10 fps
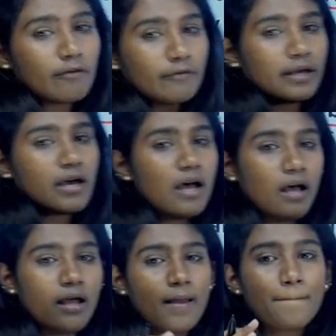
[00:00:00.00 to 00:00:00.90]
of the
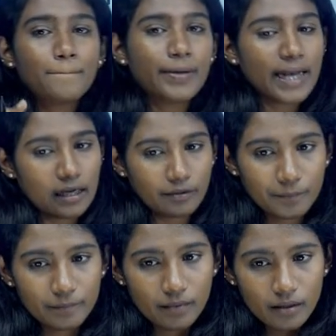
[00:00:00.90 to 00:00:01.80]
brain.
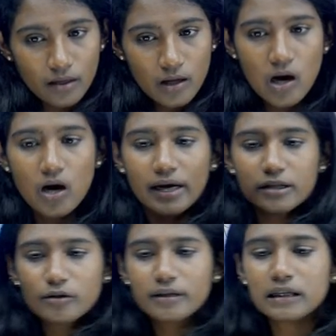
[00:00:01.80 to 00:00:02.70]
Okay,
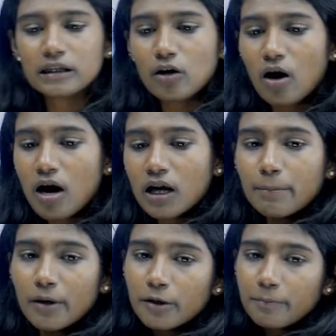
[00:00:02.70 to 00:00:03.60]
so this is
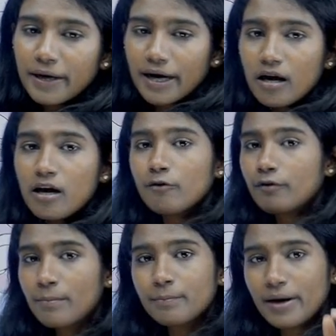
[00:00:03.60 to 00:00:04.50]
all about brain.
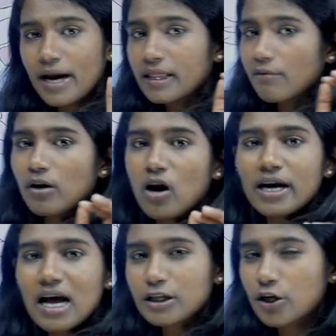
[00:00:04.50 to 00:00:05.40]
From brain, they will
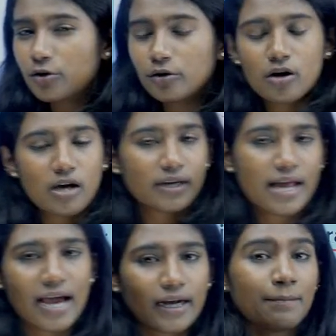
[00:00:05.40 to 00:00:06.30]
not ask you to draw the
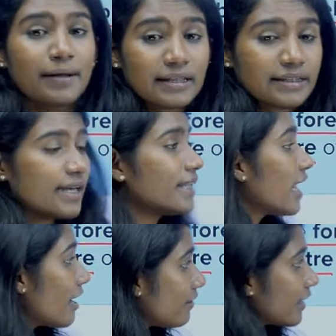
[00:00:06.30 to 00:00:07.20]
diagram. Instead,
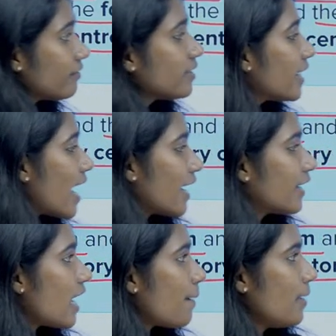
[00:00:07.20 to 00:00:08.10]
they will give the
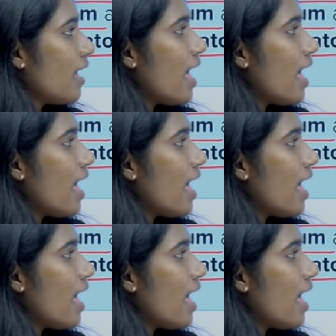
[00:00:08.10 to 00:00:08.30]
diagram